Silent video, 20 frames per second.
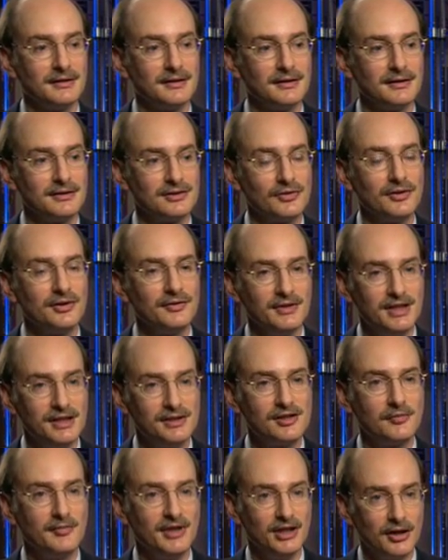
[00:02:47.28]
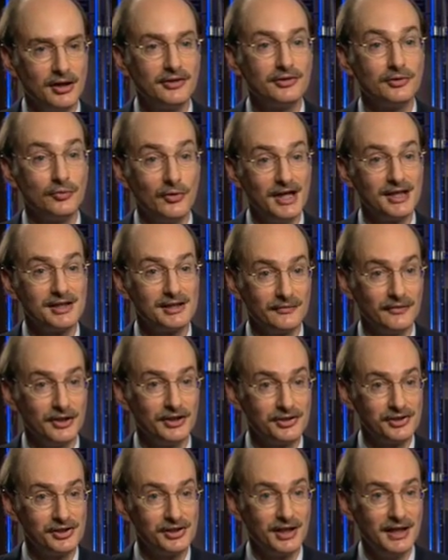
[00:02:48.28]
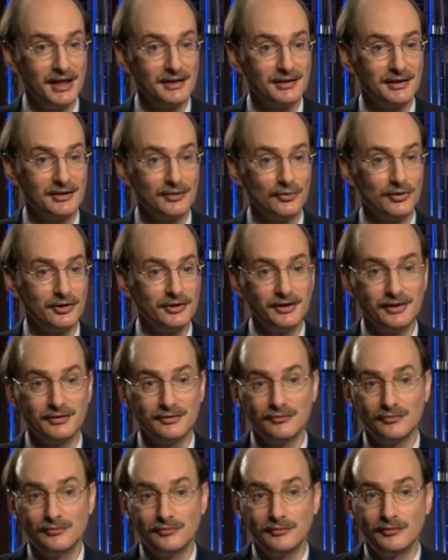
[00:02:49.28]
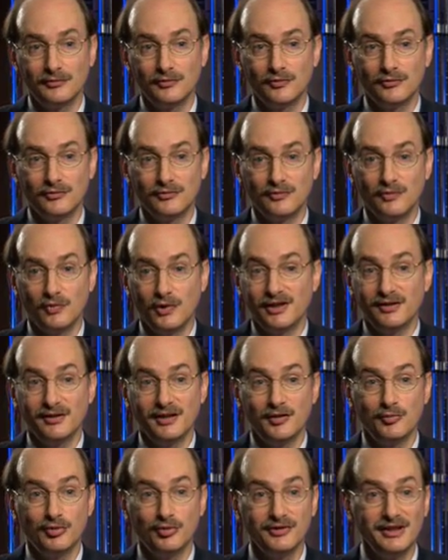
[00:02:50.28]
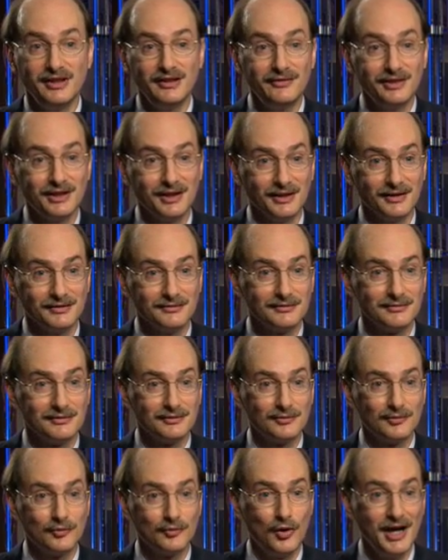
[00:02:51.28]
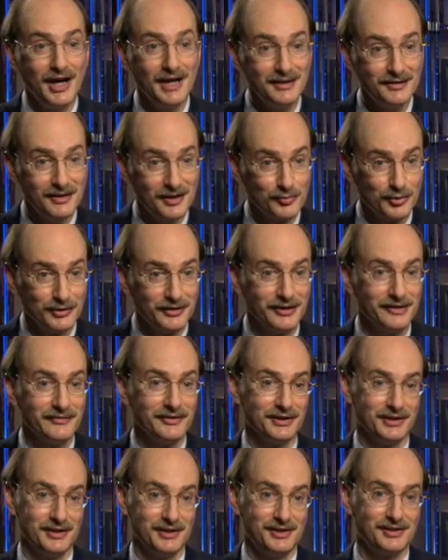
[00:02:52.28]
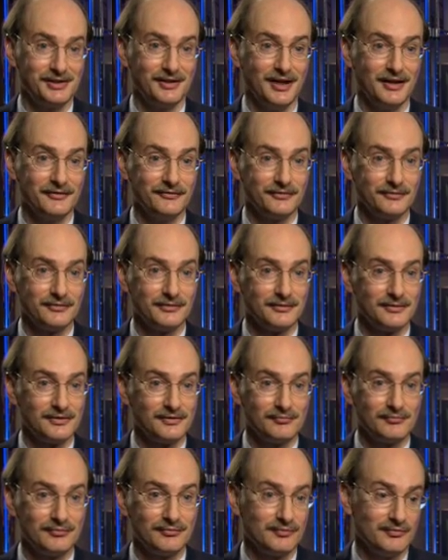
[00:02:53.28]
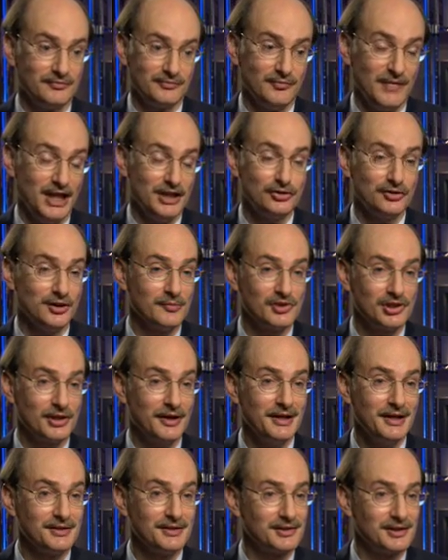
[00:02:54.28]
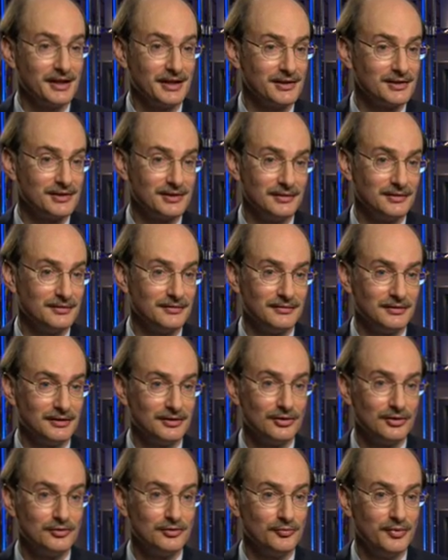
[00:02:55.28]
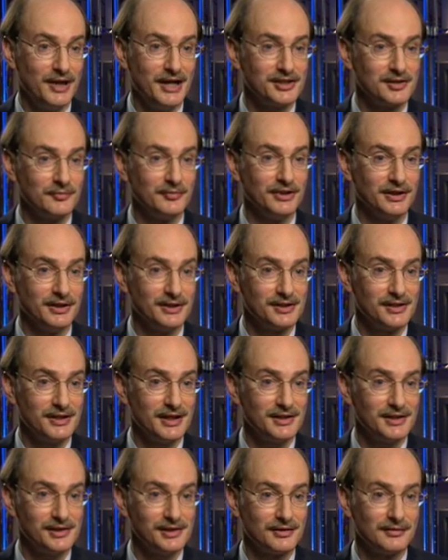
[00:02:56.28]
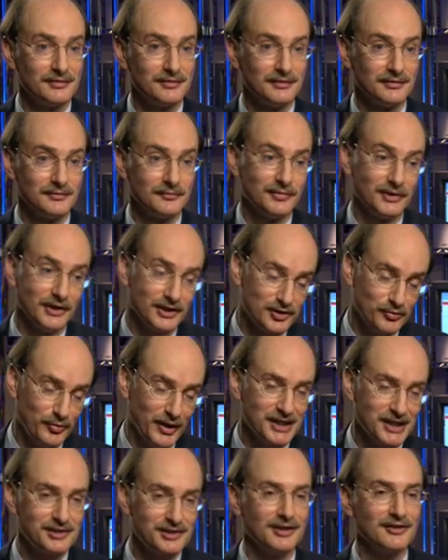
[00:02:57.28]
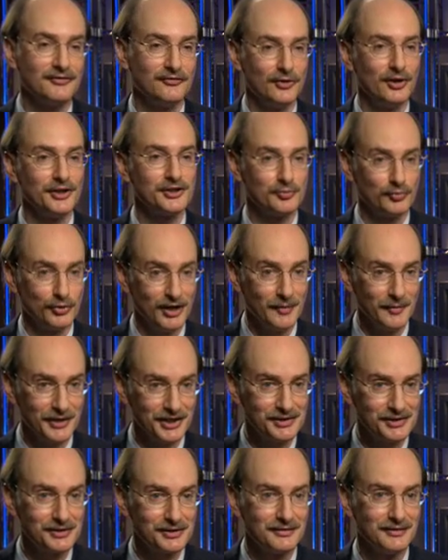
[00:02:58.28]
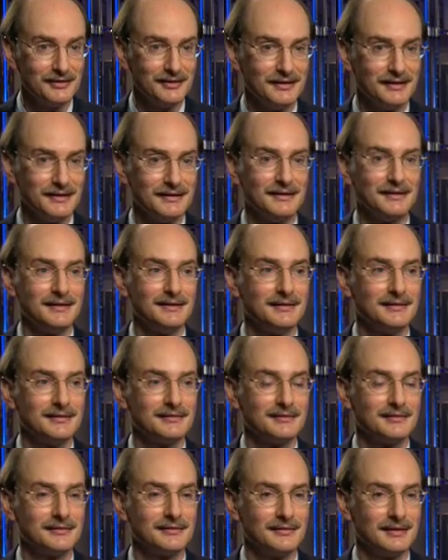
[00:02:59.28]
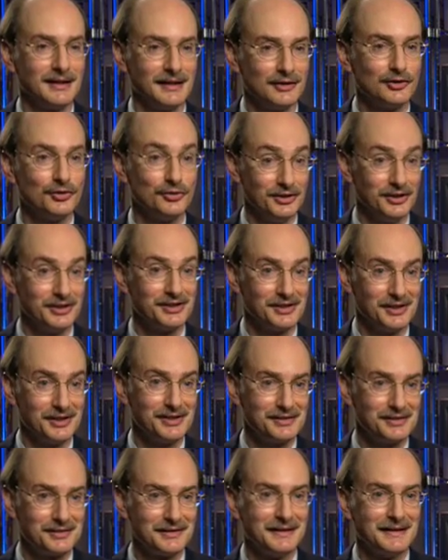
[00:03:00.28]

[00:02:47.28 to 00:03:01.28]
So there needs to be other ways of understanding, well, then what are they believing in? Why do they believe in this stuff? Mainstream science says that it couldn't possibly exist, but it's based on a false premise that it couldn't exist.